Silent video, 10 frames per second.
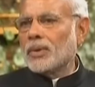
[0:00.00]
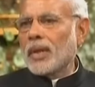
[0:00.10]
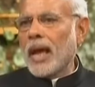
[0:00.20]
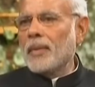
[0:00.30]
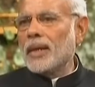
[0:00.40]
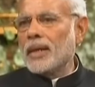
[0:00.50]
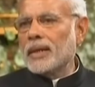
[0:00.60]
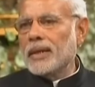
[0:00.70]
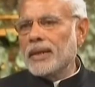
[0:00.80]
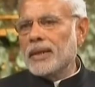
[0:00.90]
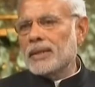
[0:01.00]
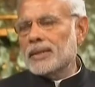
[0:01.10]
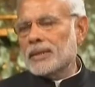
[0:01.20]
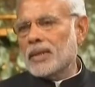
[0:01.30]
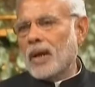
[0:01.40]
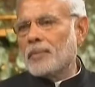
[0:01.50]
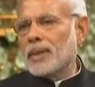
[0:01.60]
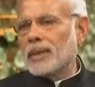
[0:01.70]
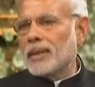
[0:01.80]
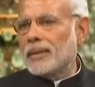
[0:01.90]
to the eminent leaders of
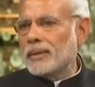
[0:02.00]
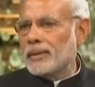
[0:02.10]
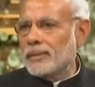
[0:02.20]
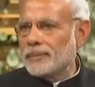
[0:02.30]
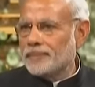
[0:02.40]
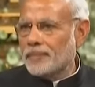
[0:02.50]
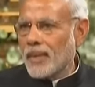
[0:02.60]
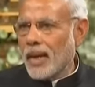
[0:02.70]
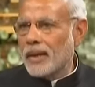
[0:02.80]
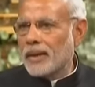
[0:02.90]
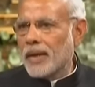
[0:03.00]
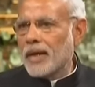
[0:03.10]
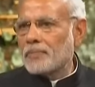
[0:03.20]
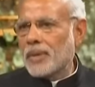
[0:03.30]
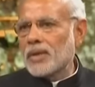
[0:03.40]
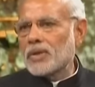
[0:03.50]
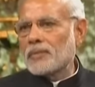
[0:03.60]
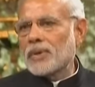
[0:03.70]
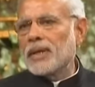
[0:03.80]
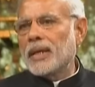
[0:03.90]
Britain and great friends
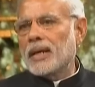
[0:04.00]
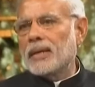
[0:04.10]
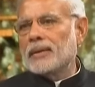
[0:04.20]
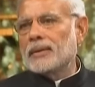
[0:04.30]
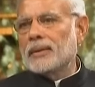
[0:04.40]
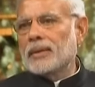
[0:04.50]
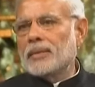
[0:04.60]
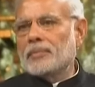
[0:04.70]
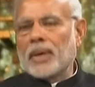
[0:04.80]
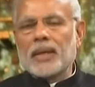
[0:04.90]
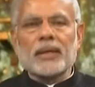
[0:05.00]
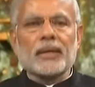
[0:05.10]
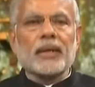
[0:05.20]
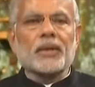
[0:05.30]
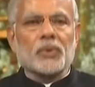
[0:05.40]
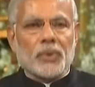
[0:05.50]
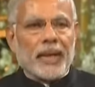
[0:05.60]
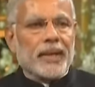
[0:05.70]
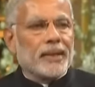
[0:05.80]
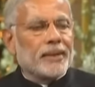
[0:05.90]
of India present here
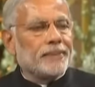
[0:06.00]
today.